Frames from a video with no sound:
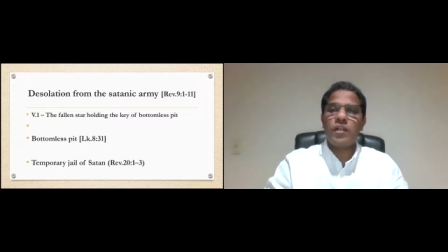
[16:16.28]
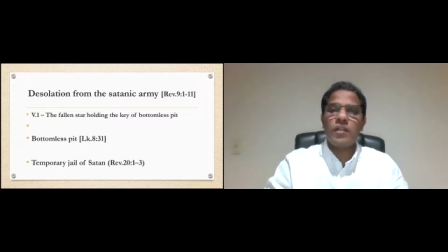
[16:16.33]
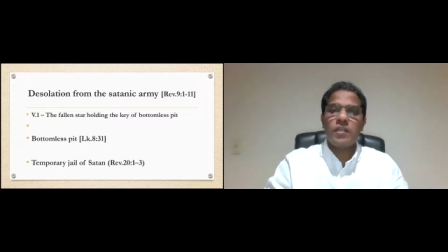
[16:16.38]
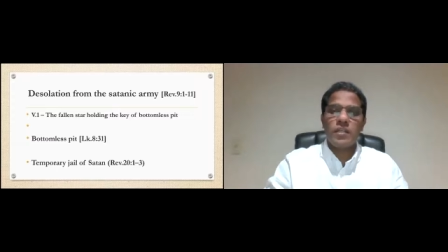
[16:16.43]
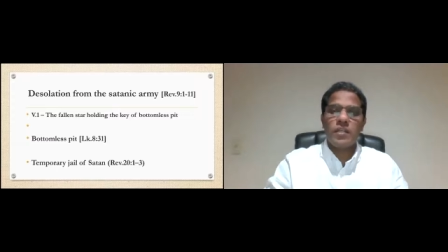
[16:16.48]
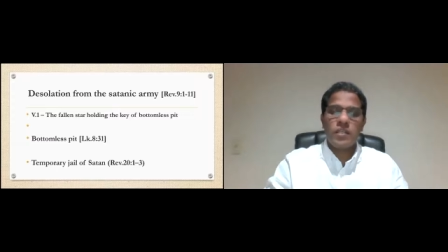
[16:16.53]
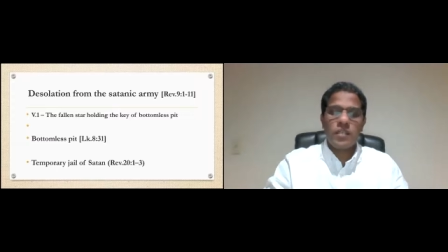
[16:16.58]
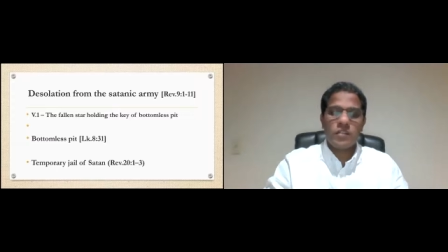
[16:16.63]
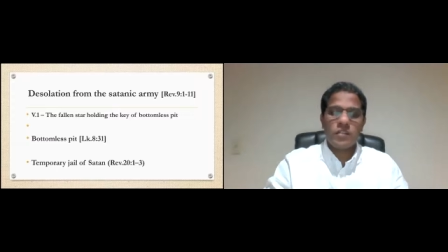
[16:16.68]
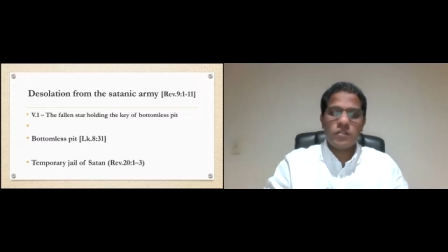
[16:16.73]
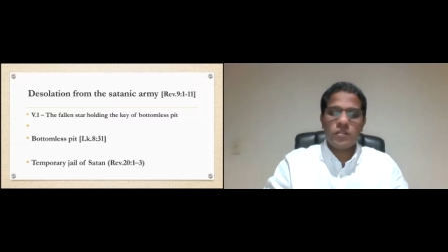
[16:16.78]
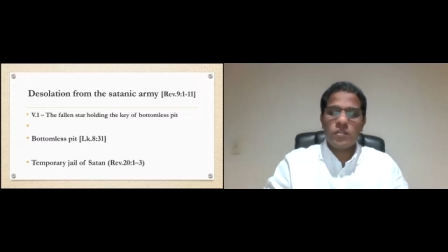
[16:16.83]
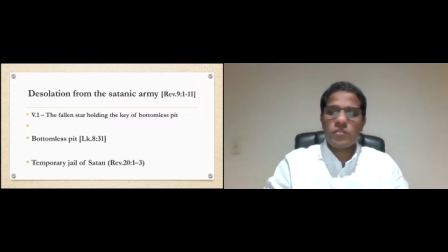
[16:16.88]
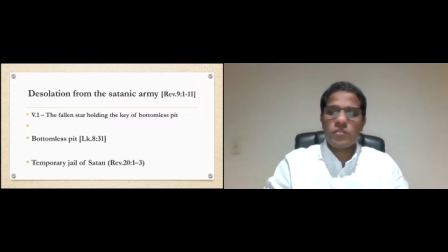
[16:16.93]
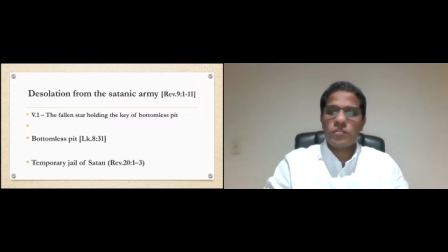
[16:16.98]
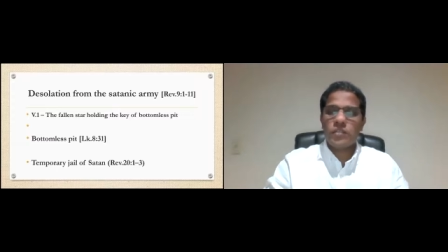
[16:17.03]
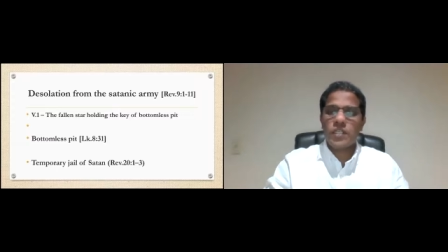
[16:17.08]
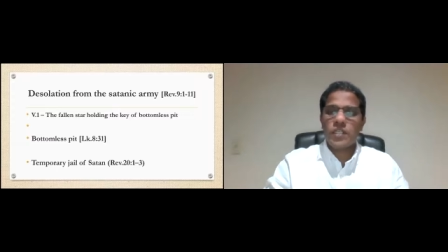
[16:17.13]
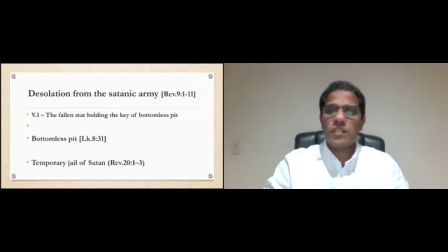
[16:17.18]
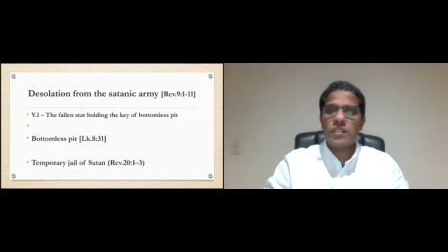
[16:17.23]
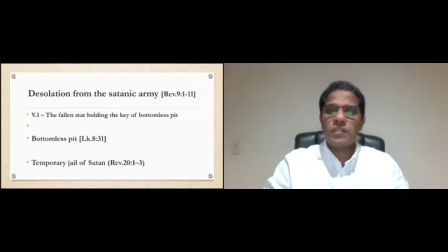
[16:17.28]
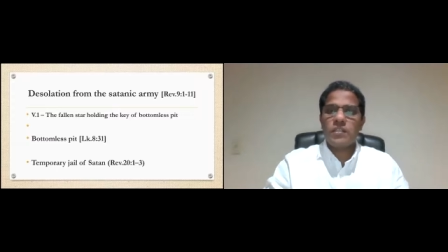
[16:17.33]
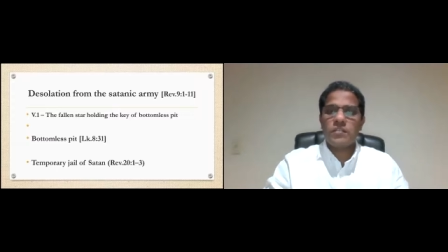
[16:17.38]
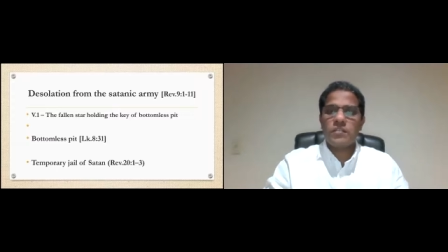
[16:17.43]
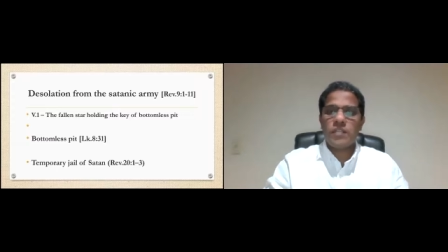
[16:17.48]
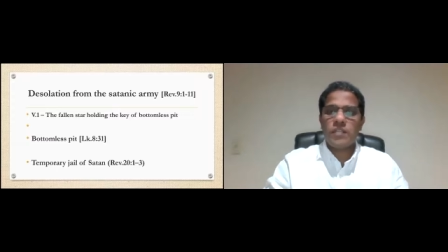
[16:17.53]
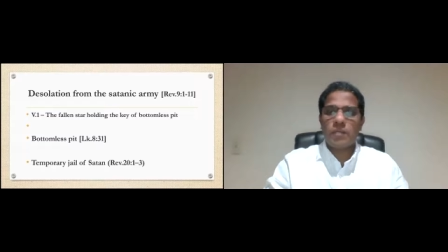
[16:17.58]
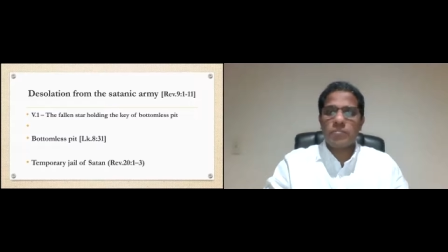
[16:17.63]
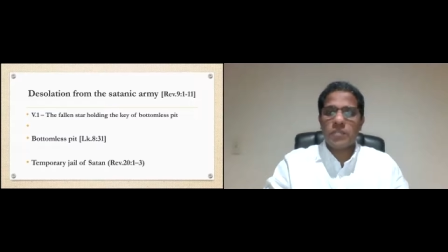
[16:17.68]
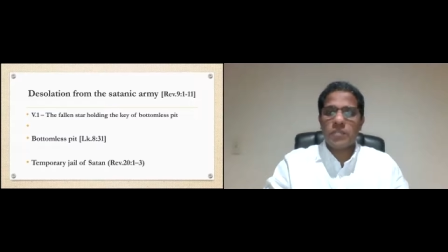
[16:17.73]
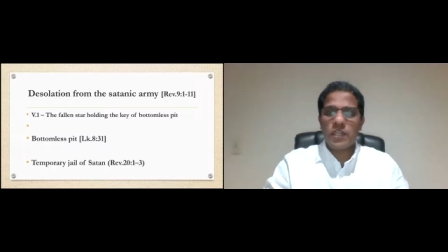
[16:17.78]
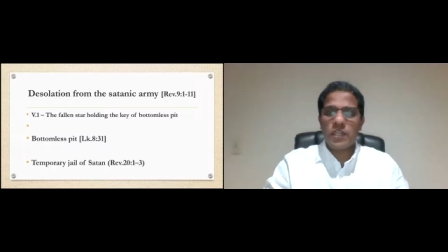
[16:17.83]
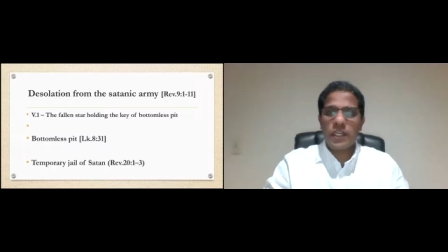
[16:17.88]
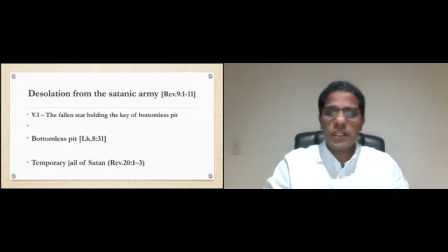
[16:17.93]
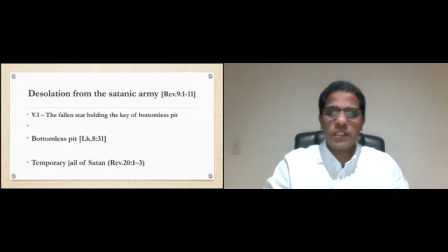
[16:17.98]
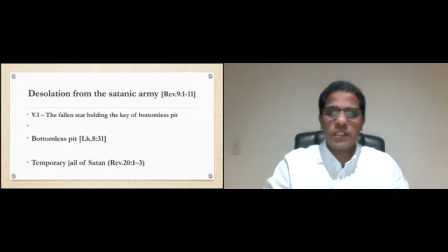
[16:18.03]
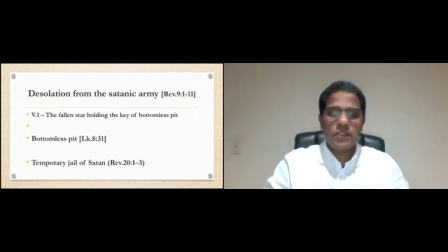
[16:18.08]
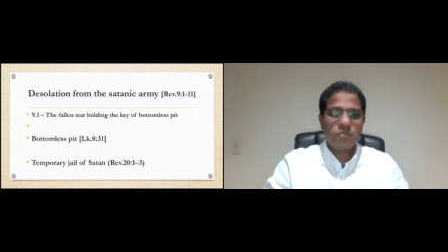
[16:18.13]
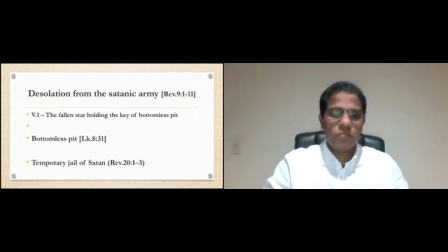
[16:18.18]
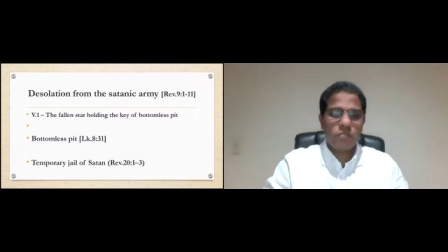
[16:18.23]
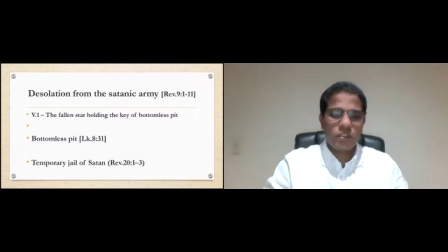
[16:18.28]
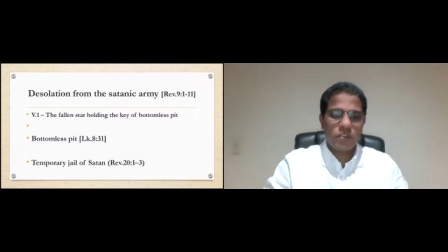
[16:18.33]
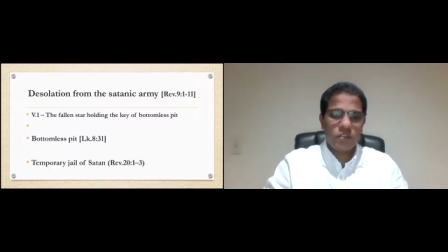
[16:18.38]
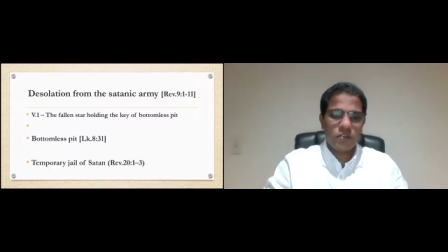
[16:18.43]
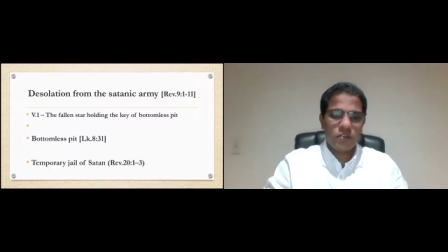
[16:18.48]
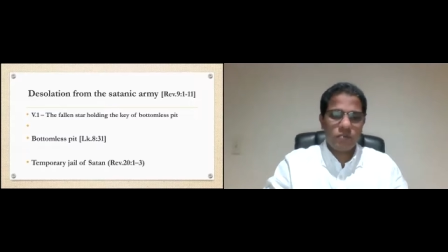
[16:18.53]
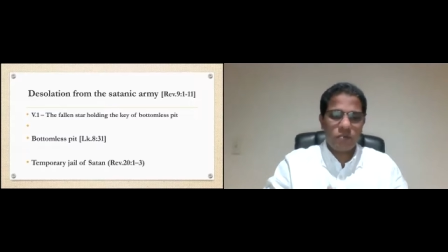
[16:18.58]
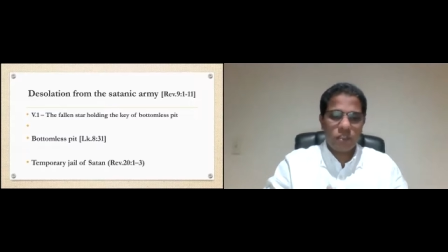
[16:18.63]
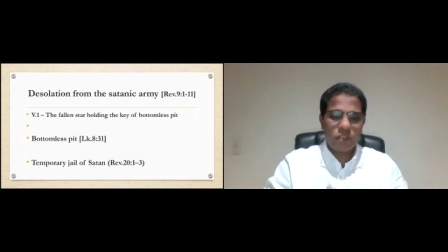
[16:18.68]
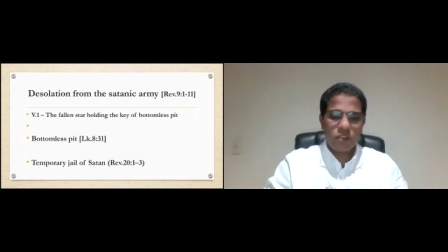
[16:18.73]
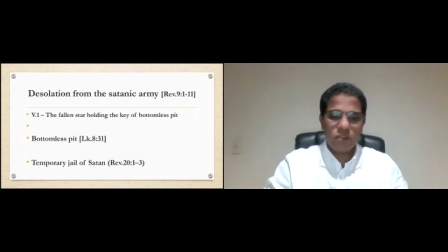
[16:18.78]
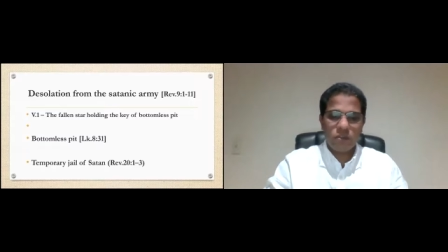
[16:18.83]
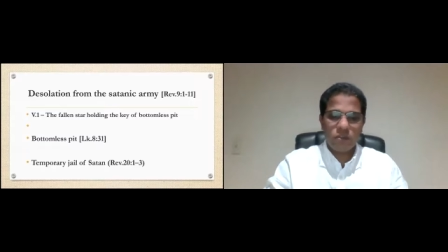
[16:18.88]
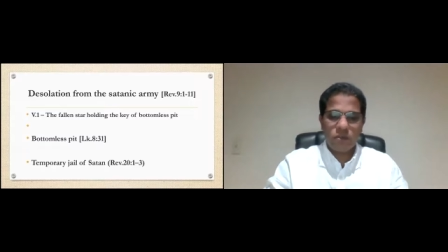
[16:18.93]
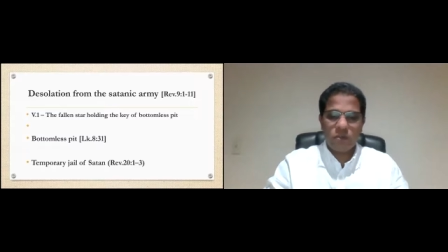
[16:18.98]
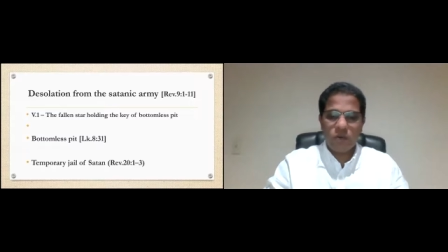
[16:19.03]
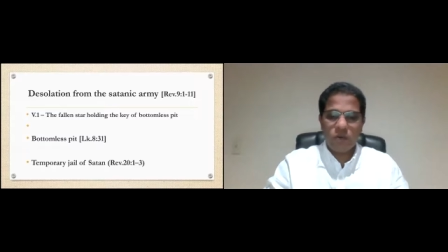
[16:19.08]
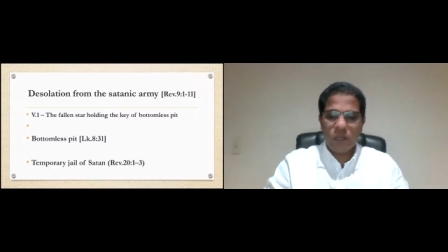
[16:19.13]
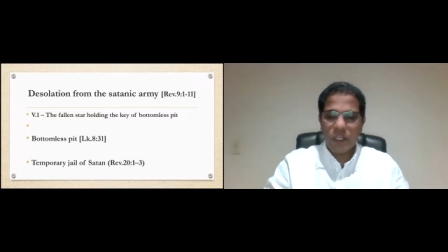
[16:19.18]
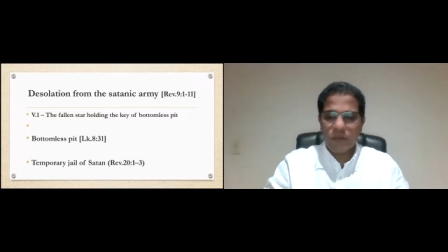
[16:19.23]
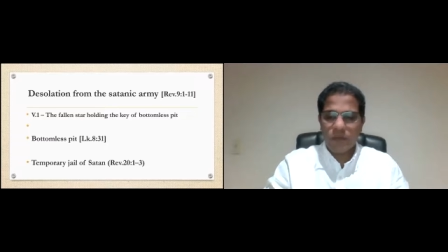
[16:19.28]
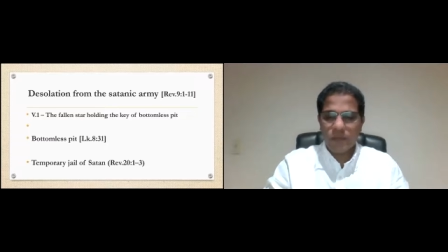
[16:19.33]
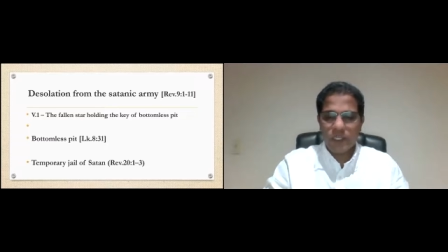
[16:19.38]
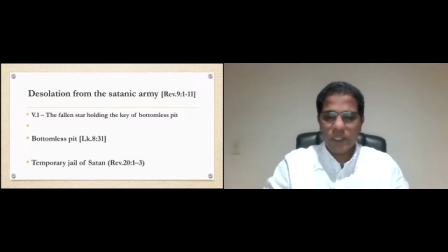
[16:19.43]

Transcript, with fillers: is going to read chapter 9, verses 1 through 11.